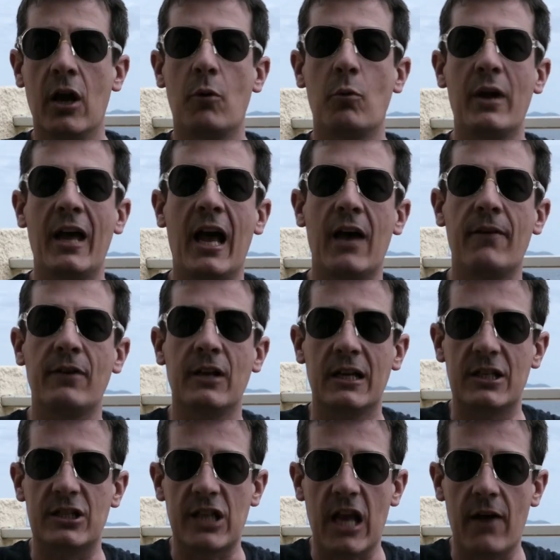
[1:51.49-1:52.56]
We have
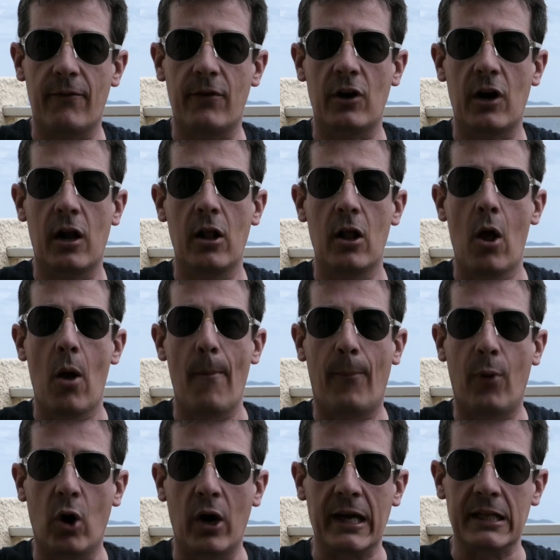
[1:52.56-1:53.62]
several
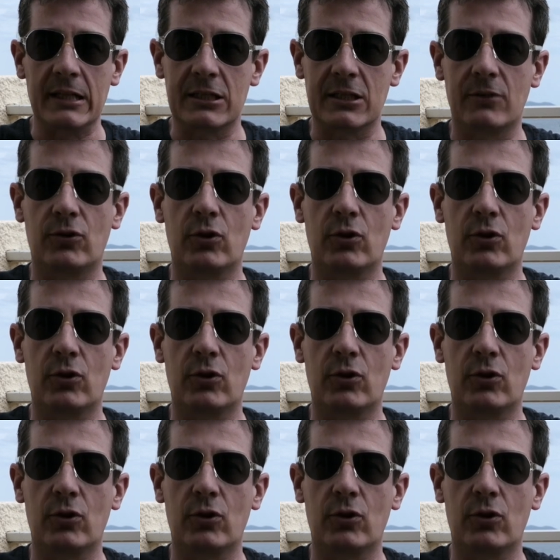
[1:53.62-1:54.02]
points